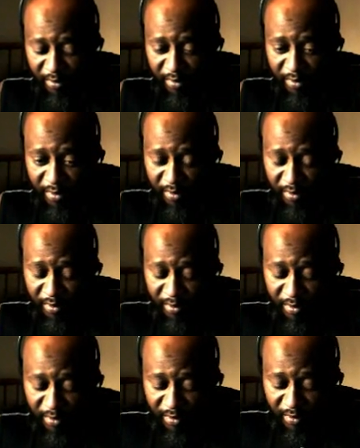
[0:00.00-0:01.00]
One thing
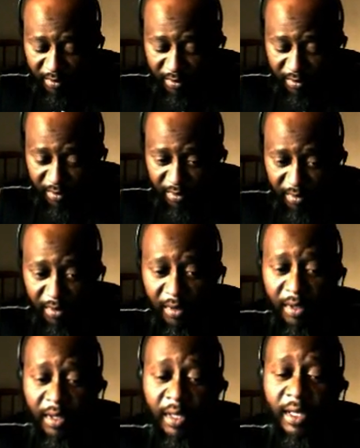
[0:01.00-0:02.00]
that's never
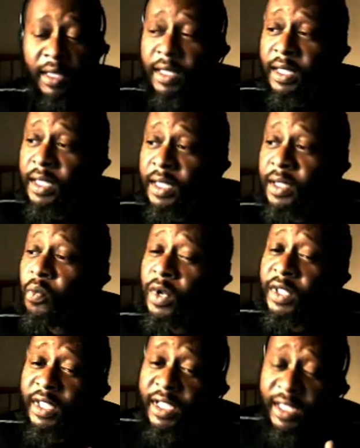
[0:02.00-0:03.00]
hardly addressed
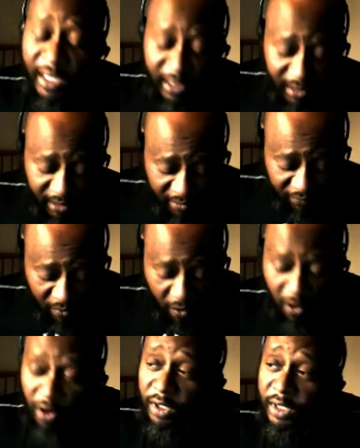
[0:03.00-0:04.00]
is the
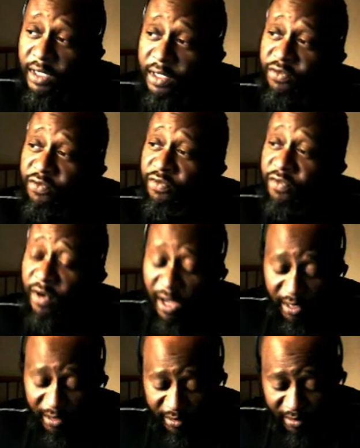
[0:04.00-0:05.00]
fact that there are a lot of